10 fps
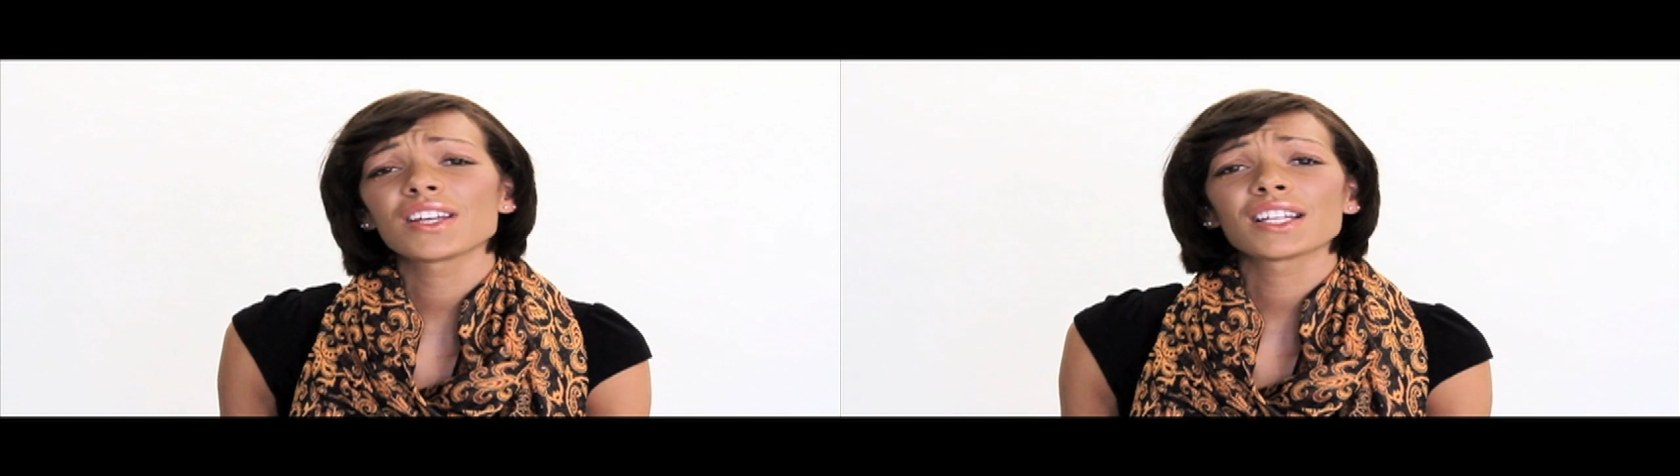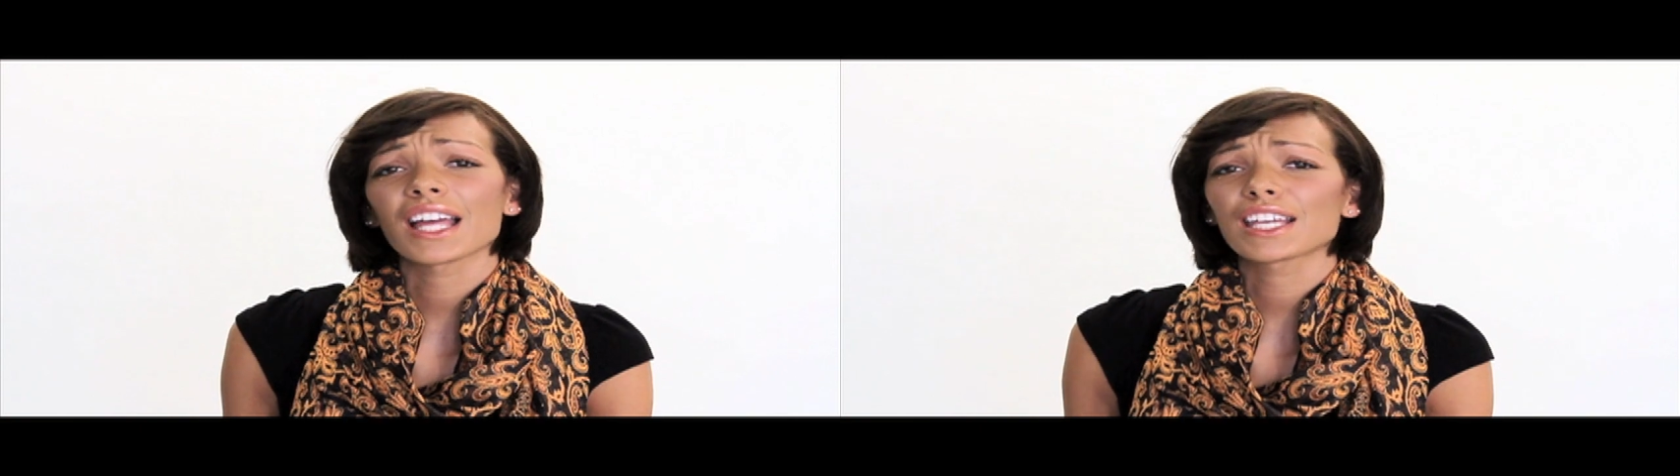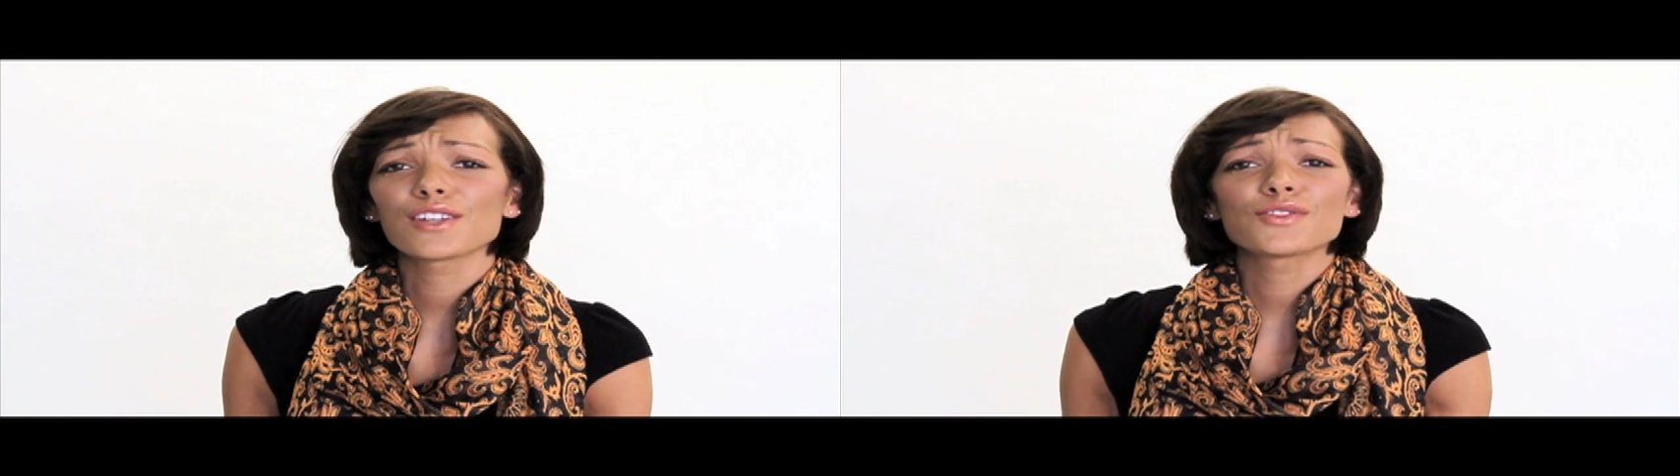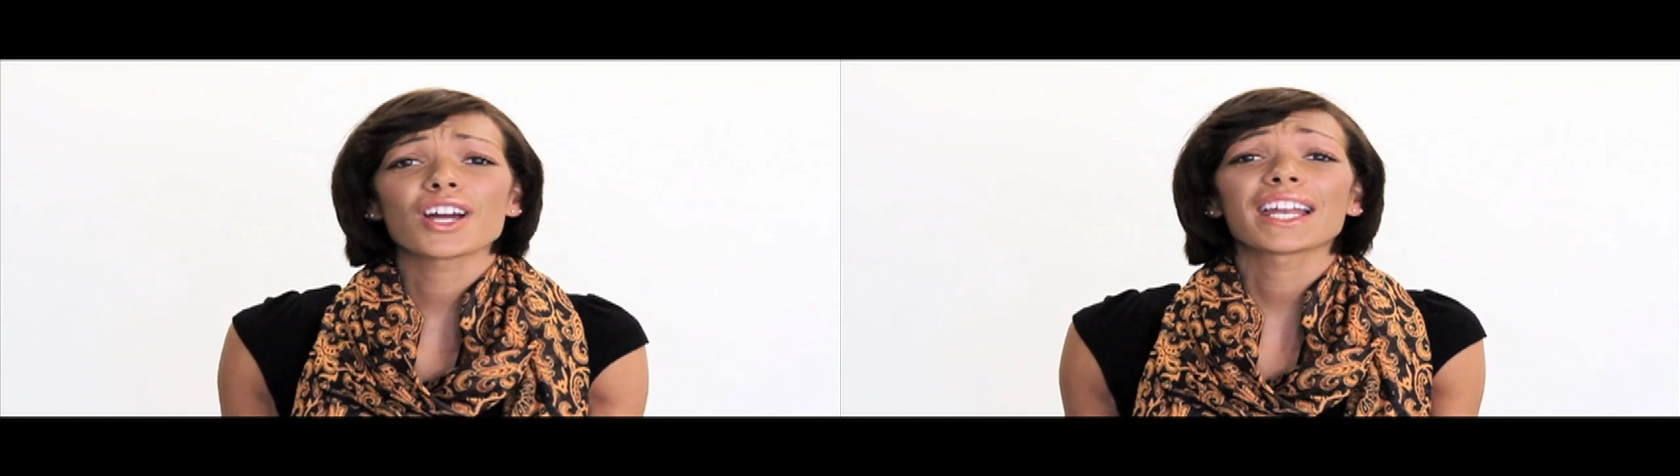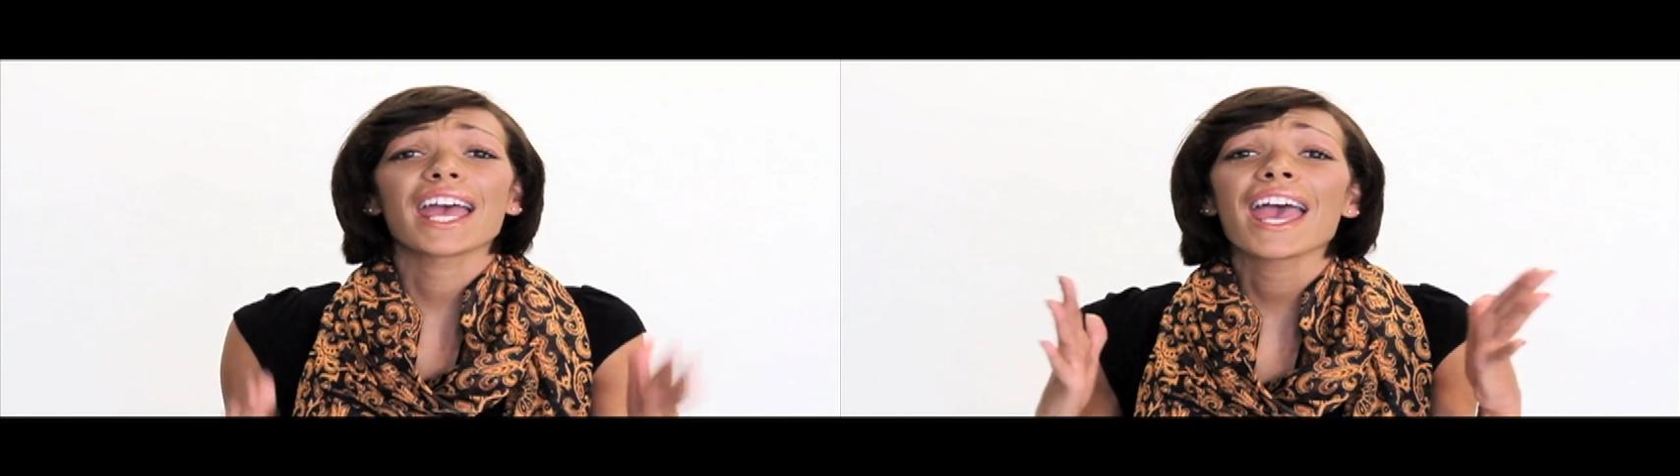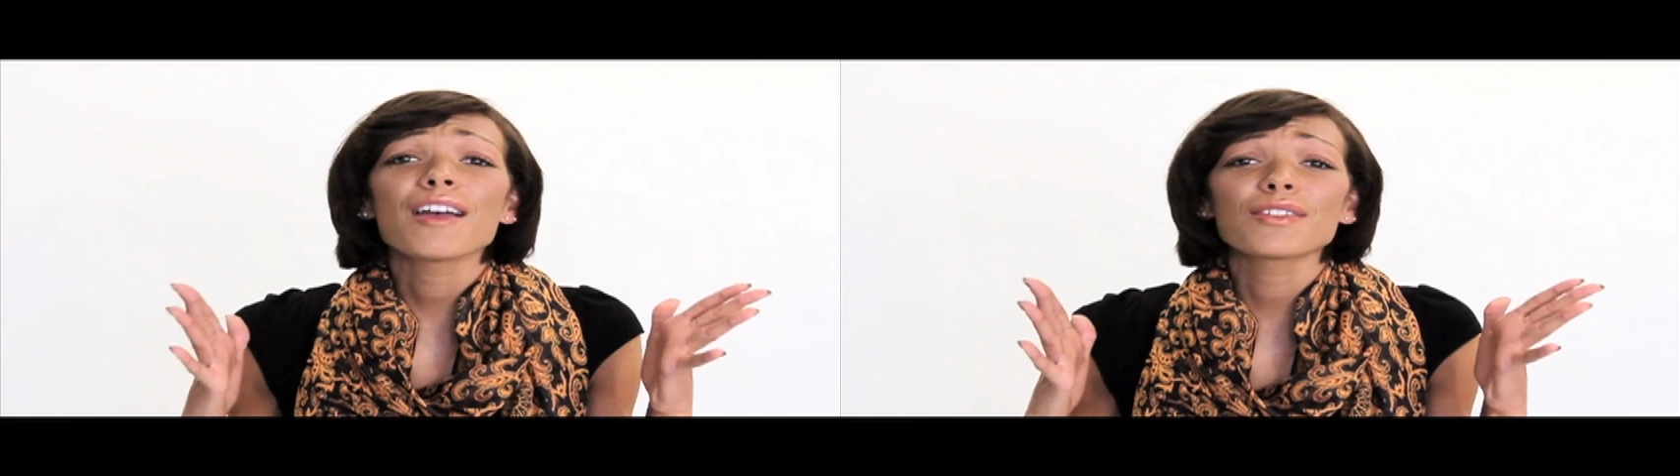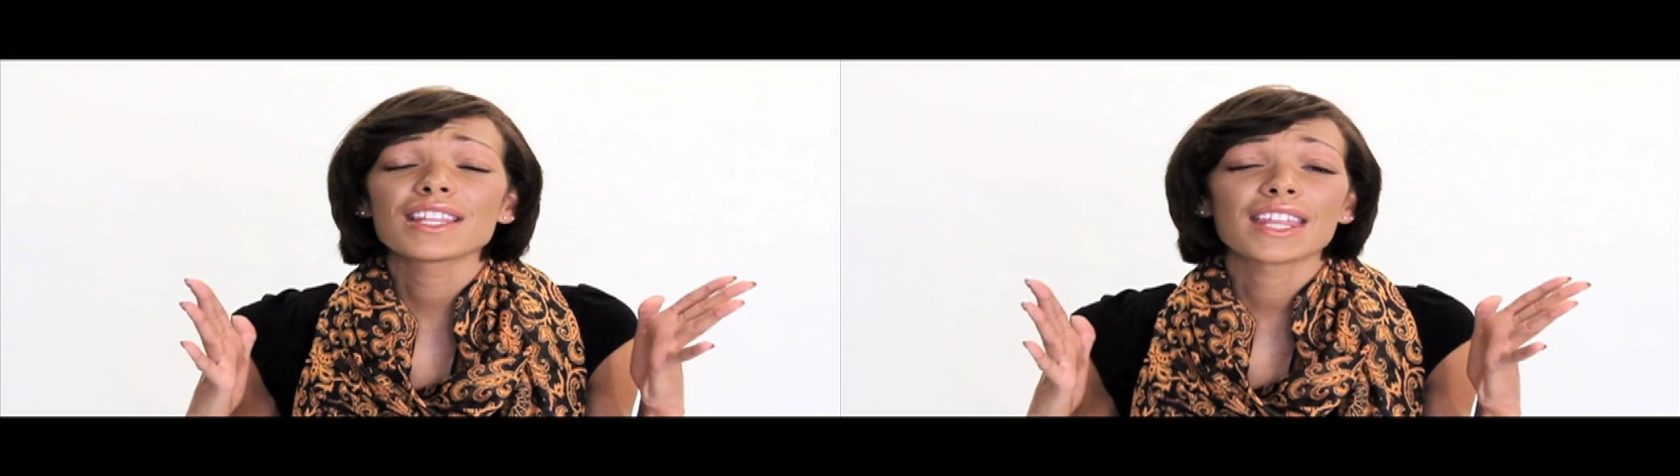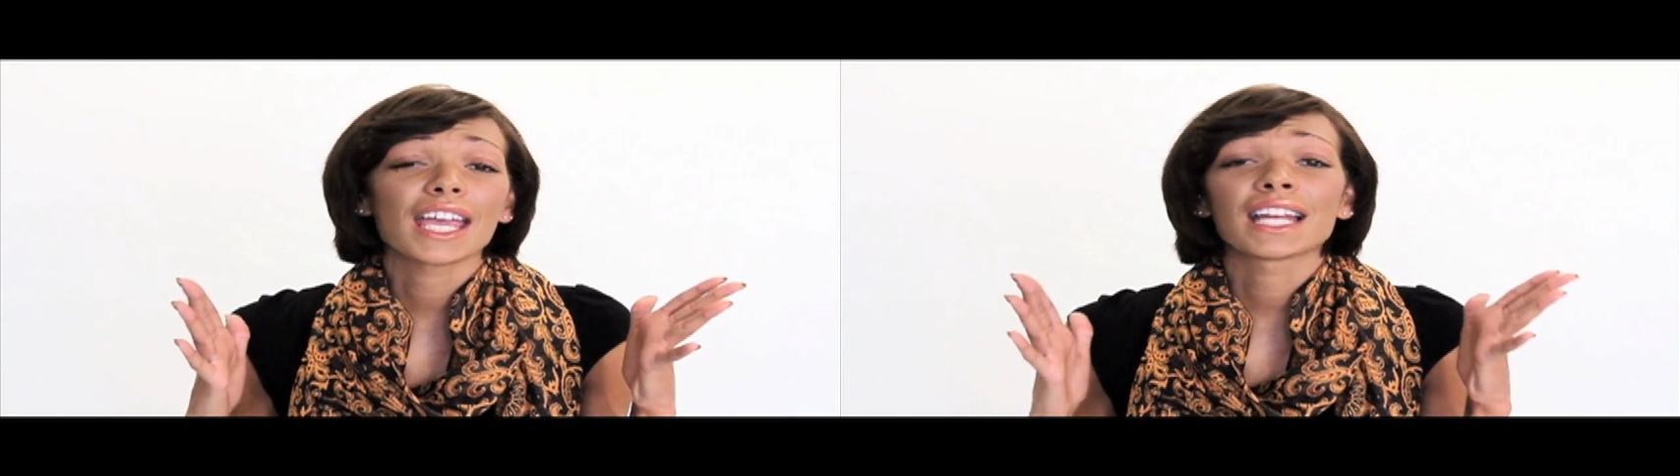feeling like you've tried
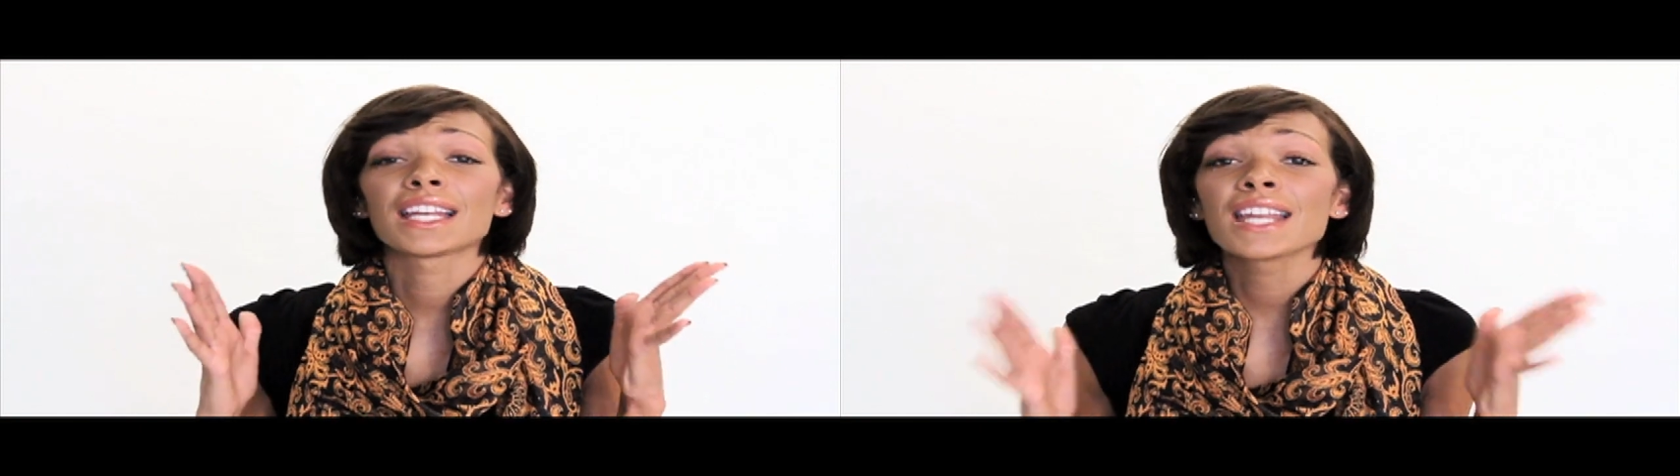everything